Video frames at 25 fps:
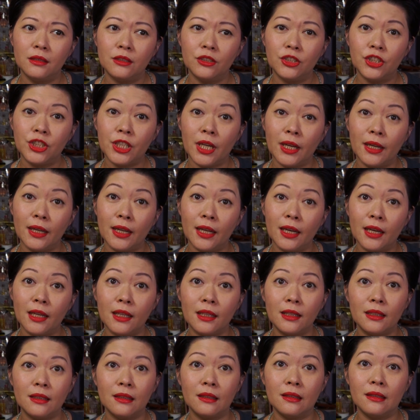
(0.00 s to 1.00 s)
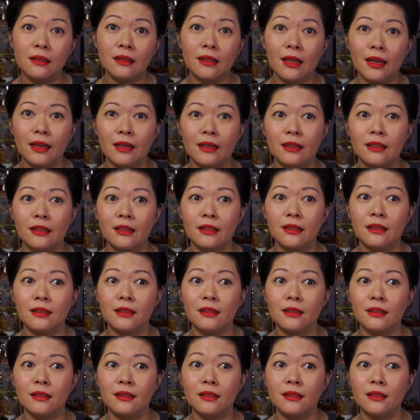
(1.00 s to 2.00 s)
Chanel, like
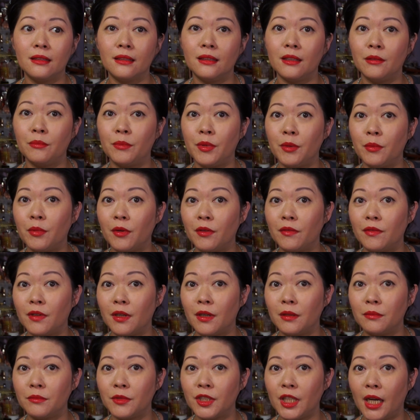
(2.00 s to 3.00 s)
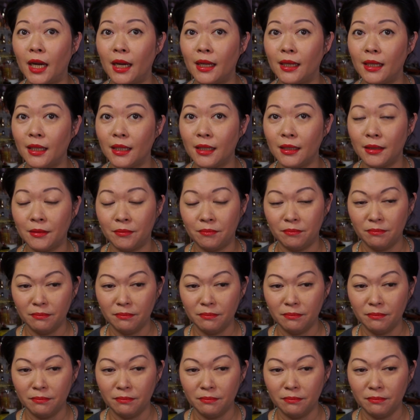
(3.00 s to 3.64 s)
the people from China